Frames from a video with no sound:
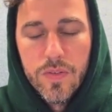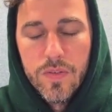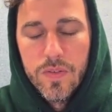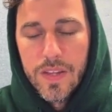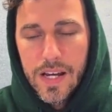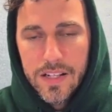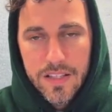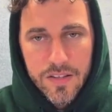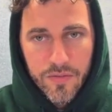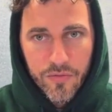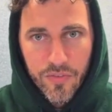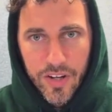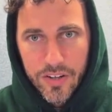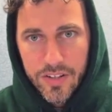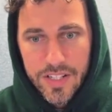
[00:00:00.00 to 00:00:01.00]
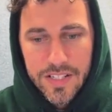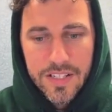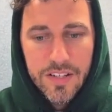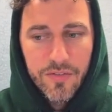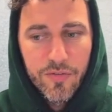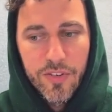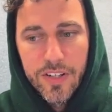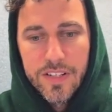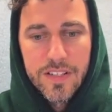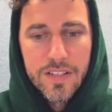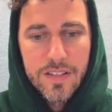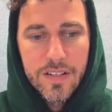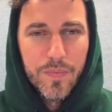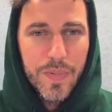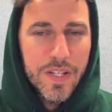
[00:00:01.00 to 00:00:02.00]
that's a very
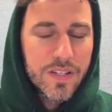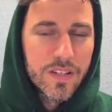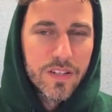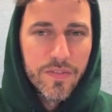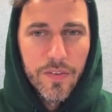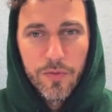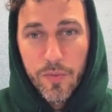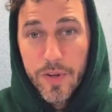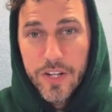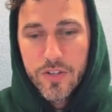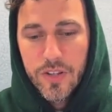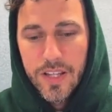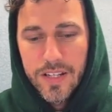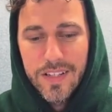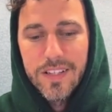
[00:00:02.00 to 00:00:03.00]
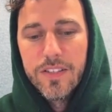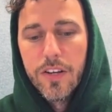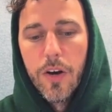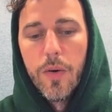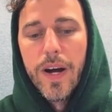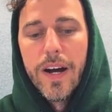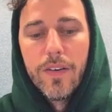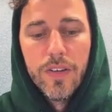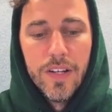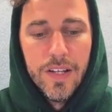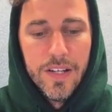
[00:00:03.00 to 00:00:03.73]
different pieces of information that need to go out.